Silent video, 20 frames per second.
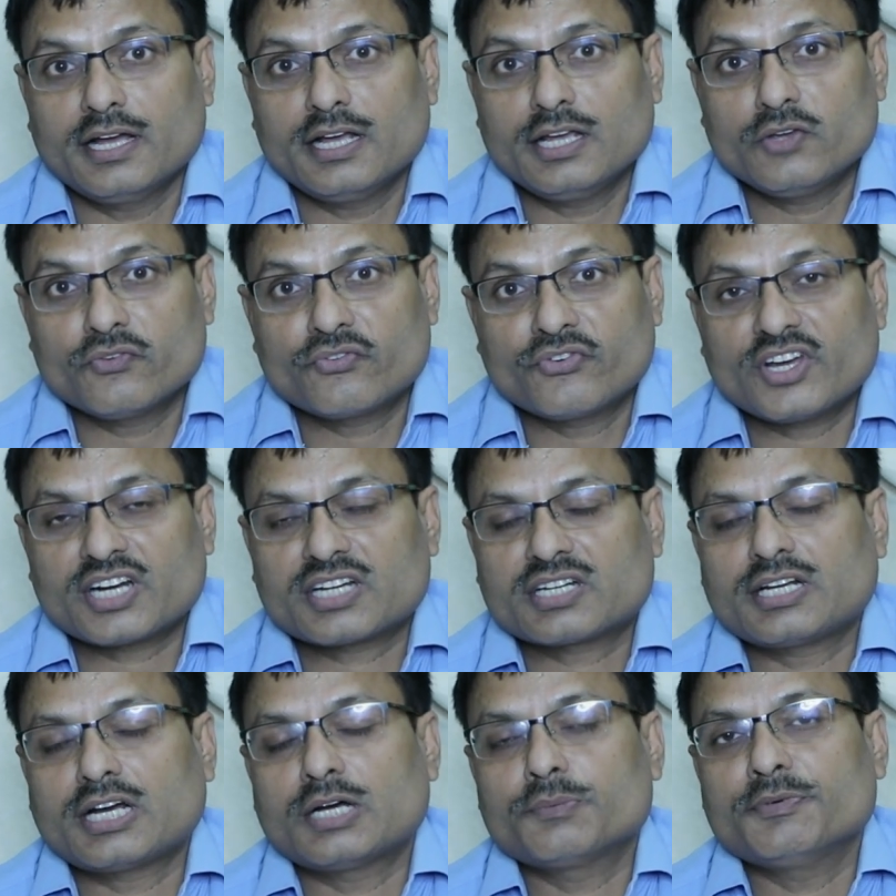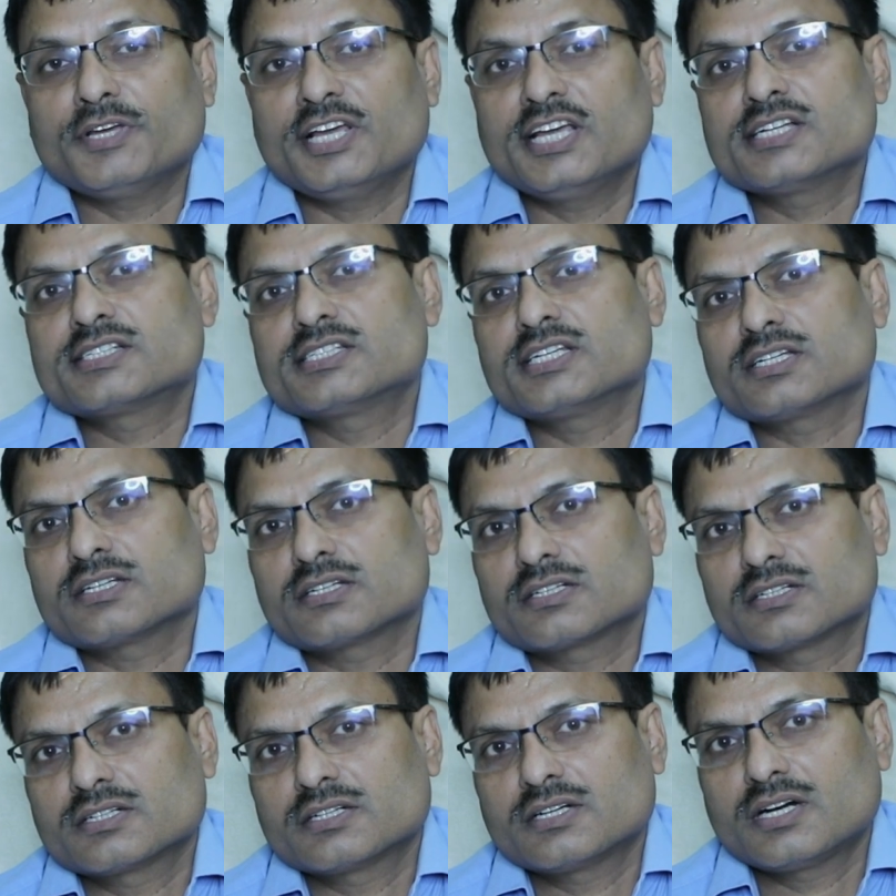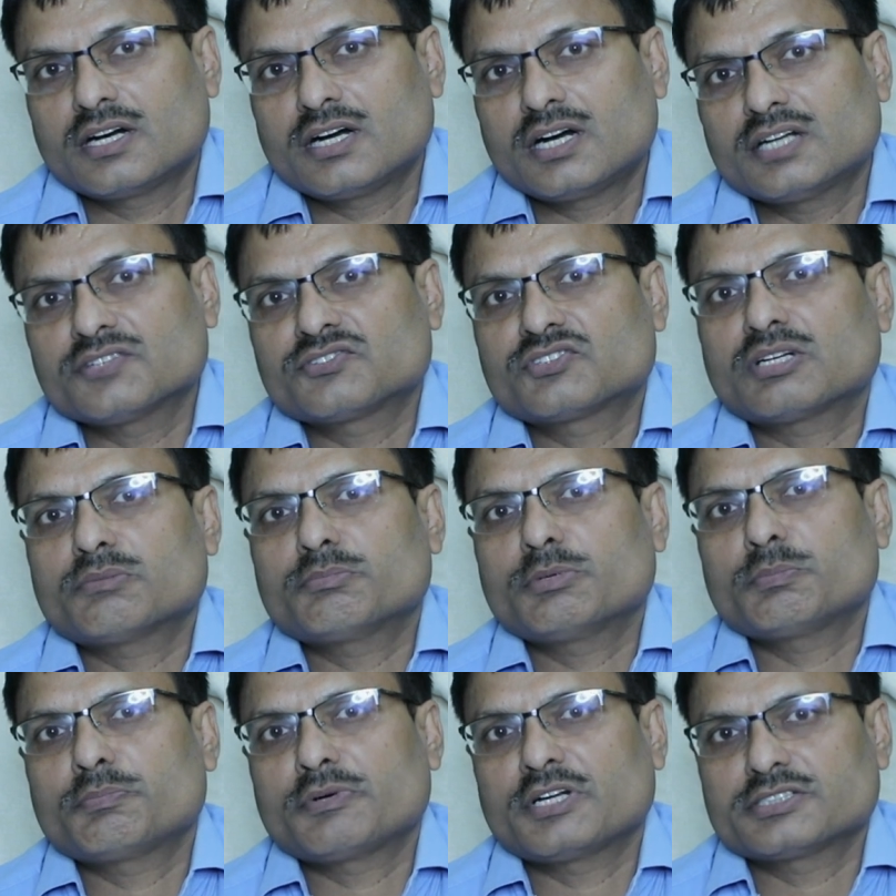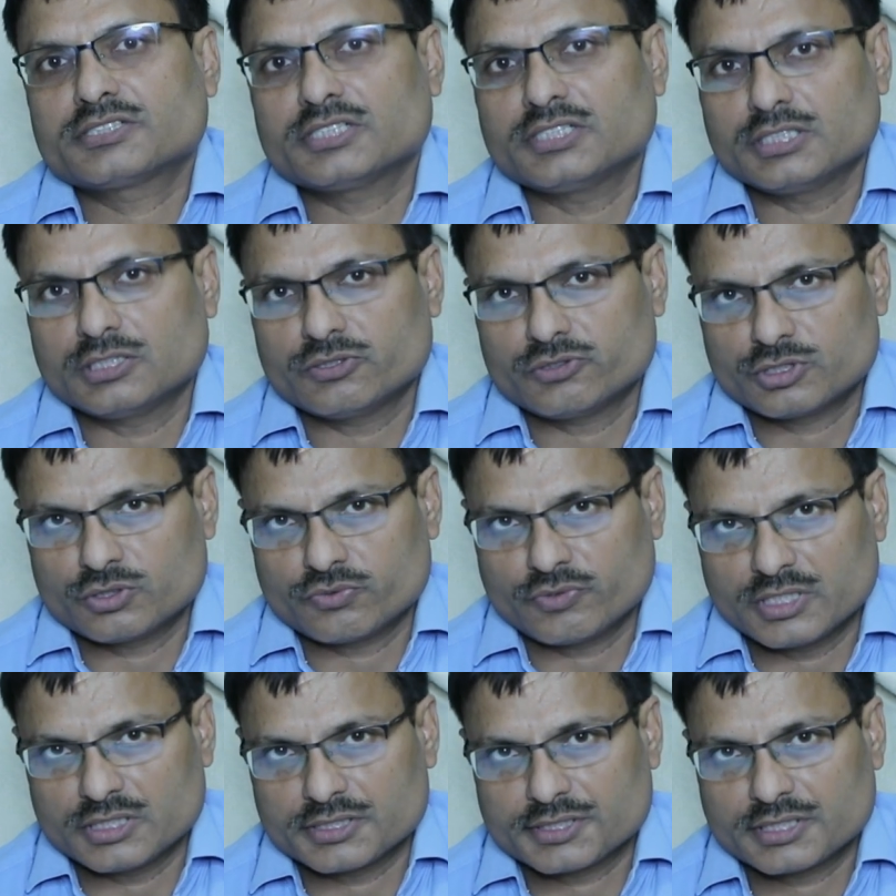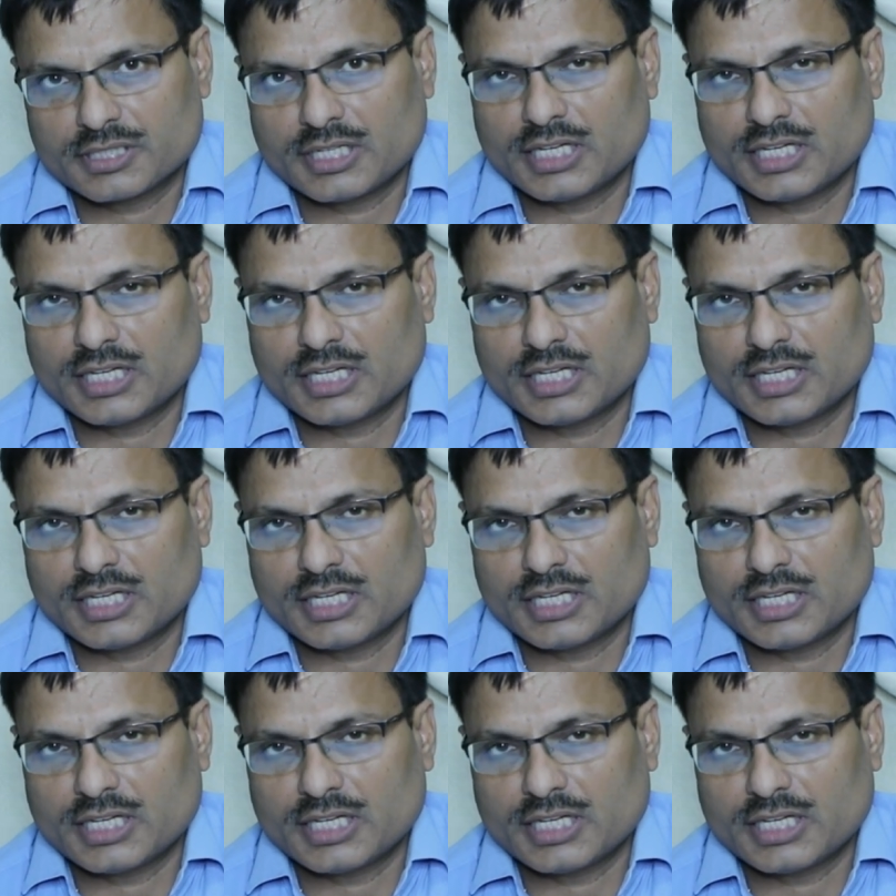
Effect of Aging on Cerebral Palsy Individuals.